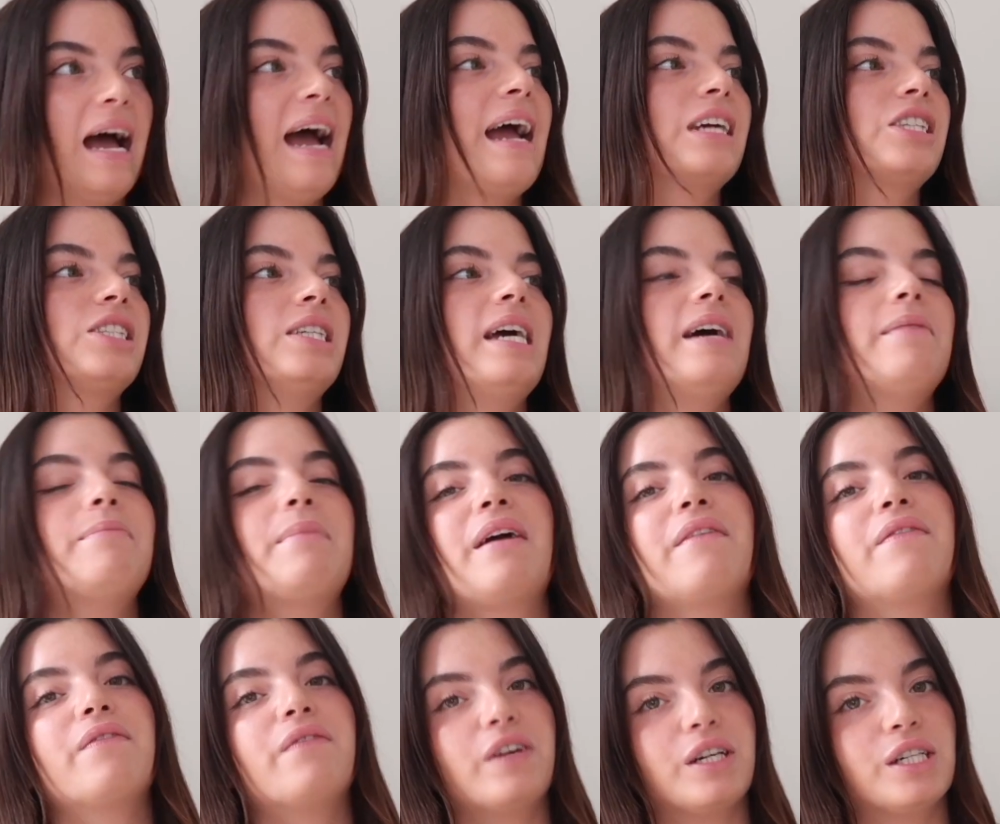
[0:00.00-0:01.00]
I actually have
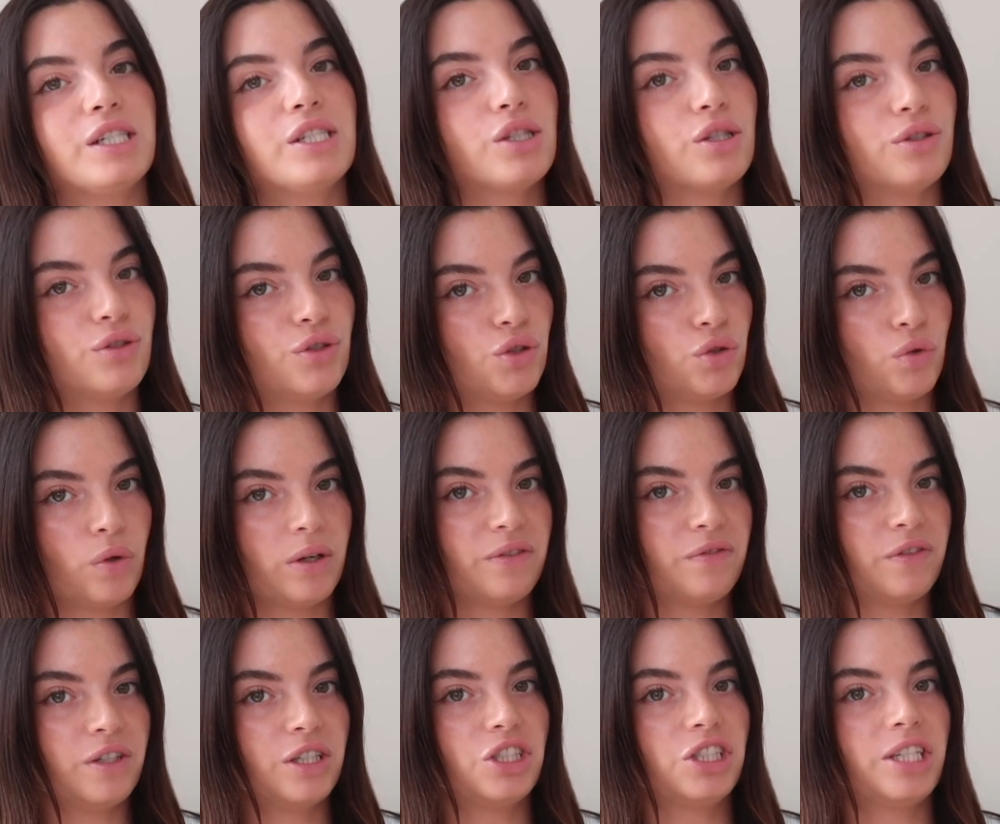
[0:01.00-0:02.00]
my first short
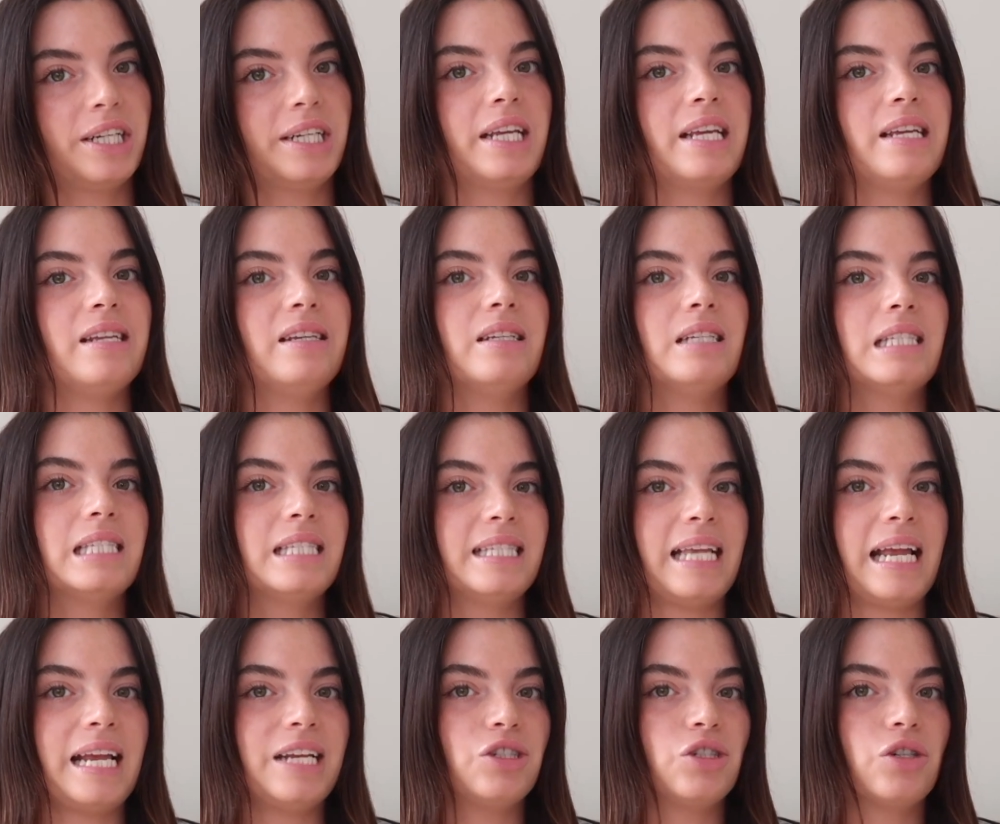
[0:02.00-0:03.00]
version in sage